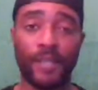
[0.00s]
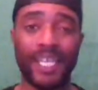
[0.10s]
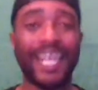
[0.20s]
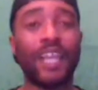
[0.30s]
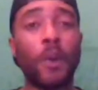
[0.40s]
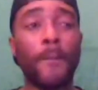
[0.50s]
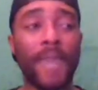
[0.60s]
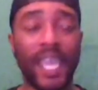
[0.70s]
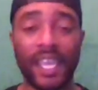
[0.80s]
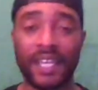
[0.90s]
that. It ain't gonna
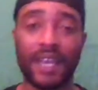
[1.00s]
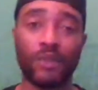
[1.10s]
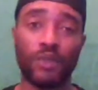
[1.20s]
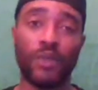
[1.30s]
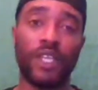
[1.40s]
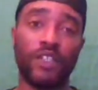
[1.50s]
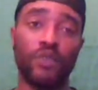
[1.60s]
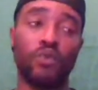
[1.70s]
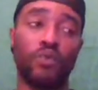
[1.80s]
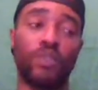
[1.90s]
pan out the way
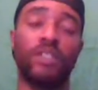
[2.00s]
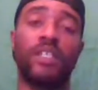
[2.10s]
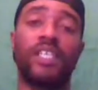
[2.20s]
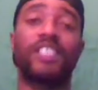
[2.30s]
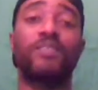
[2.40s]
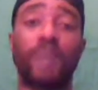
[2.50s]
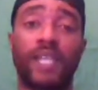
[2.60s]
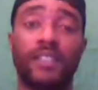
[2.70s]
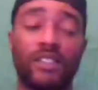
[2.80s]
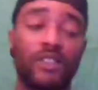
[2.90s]
you would
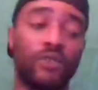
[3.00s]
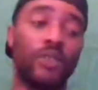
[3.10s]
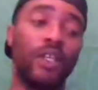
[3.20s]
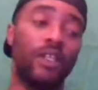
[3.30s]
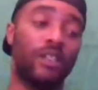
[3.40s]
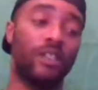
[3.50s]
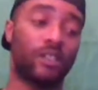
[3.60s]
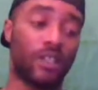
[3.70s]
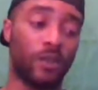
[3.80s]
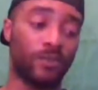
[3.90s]
expect it to.
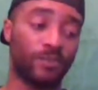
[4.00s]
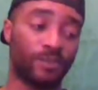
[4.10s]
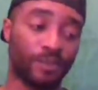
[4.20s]
So,